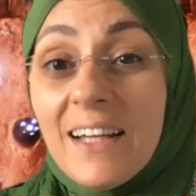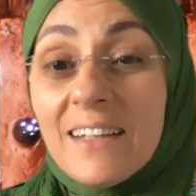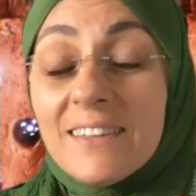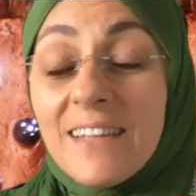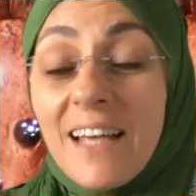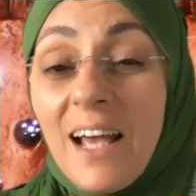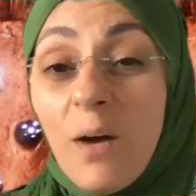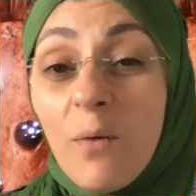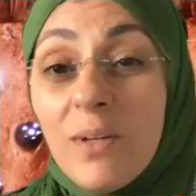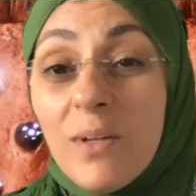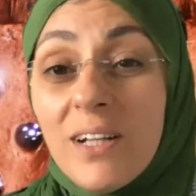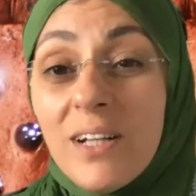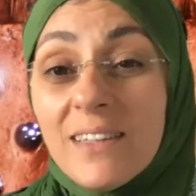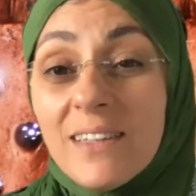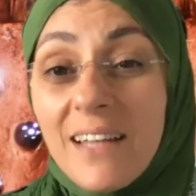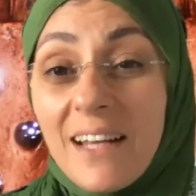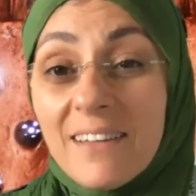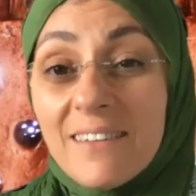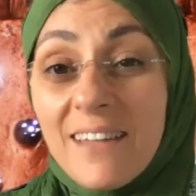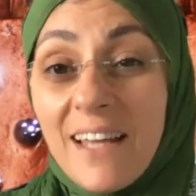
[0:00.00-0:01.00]
and how
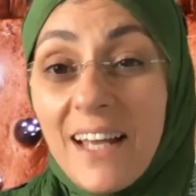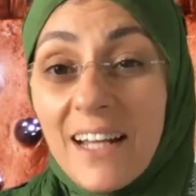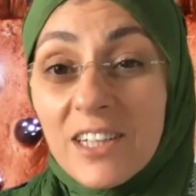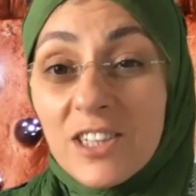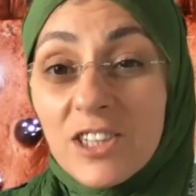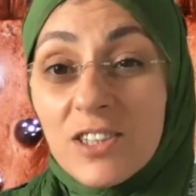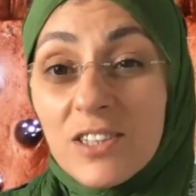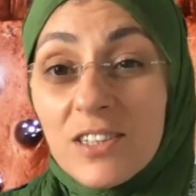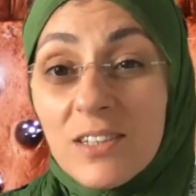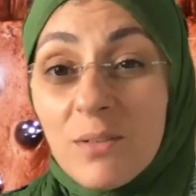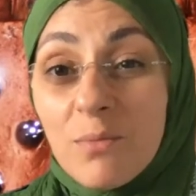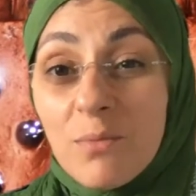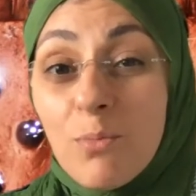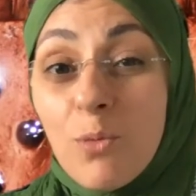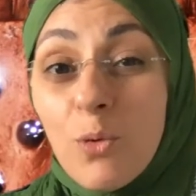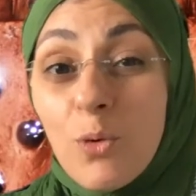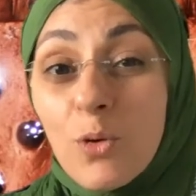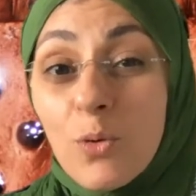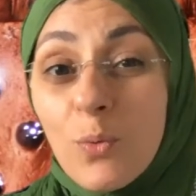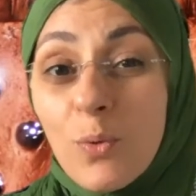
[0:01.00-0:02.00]
we get attached
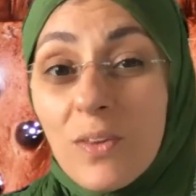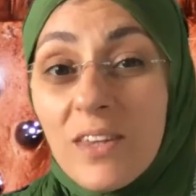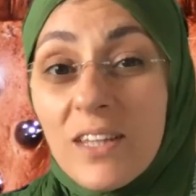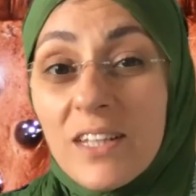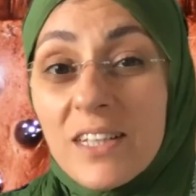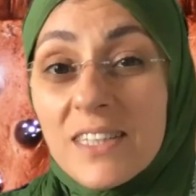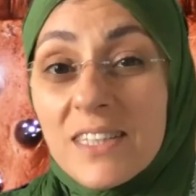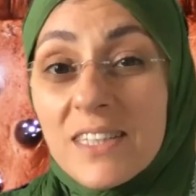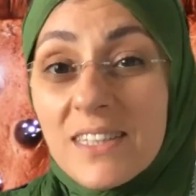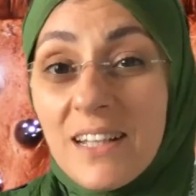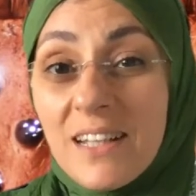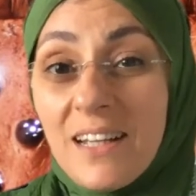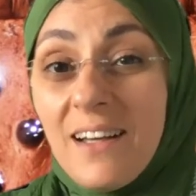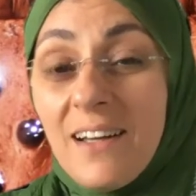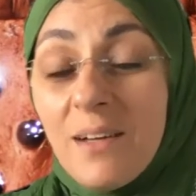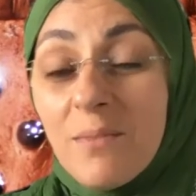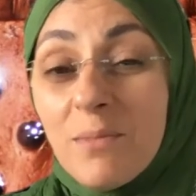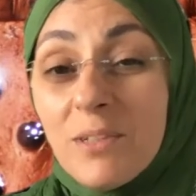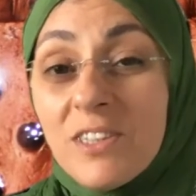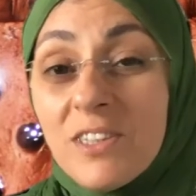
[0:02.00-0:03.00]
more with this
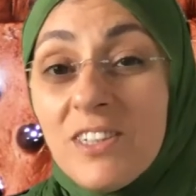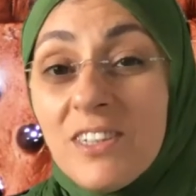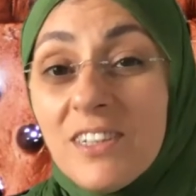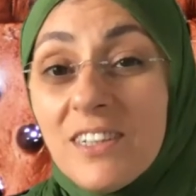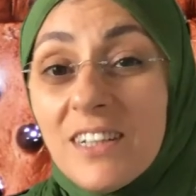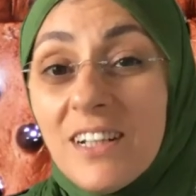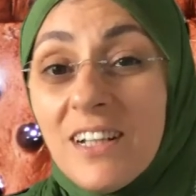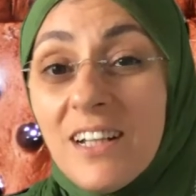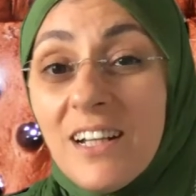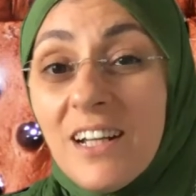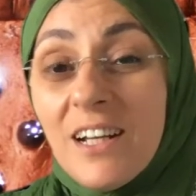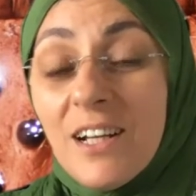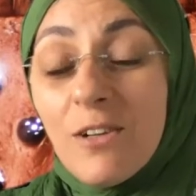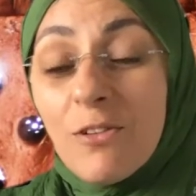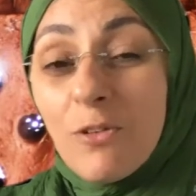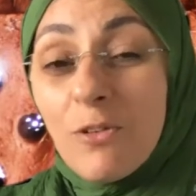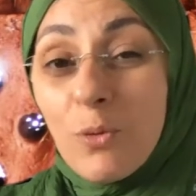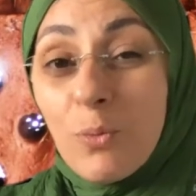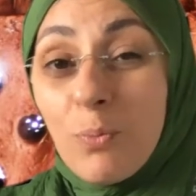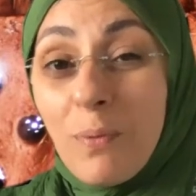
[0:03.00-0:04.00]
material
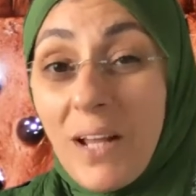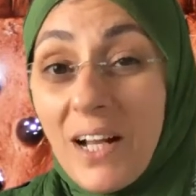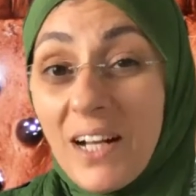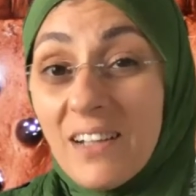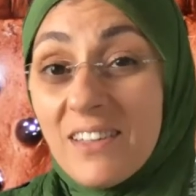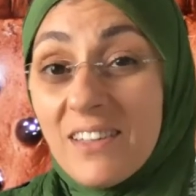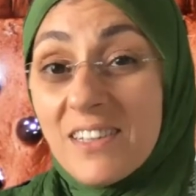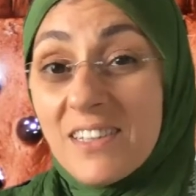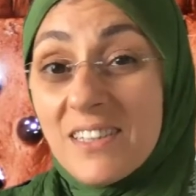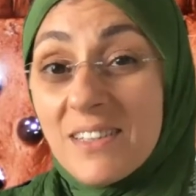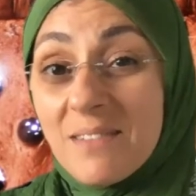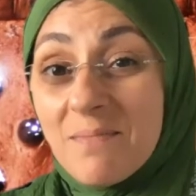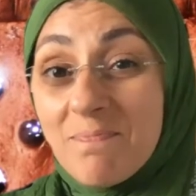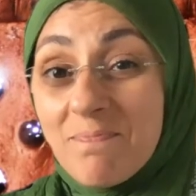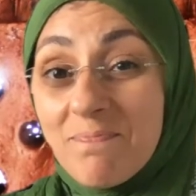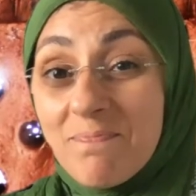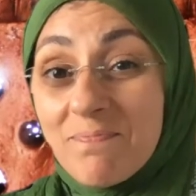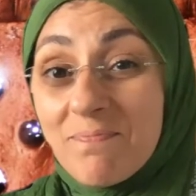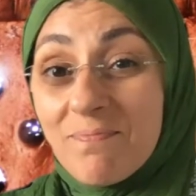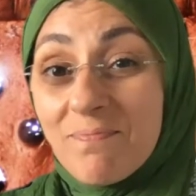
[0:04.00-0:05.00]
through
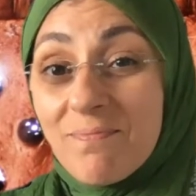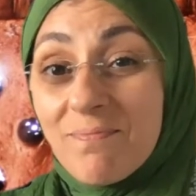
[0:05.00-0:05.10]
practice.